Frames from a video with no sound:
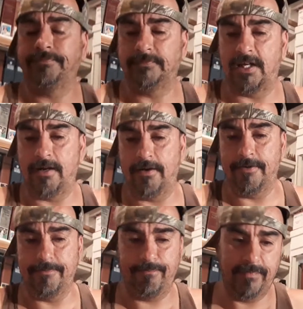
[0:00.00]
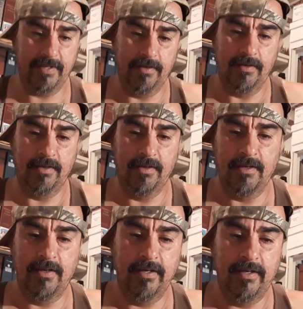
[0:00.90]
Um,
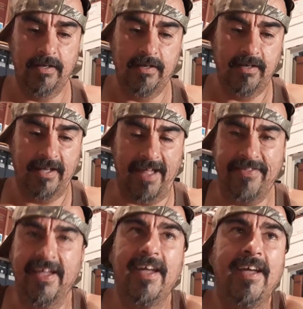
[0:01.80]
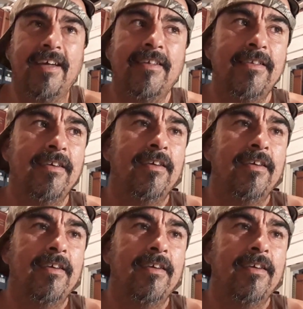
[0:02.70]
and then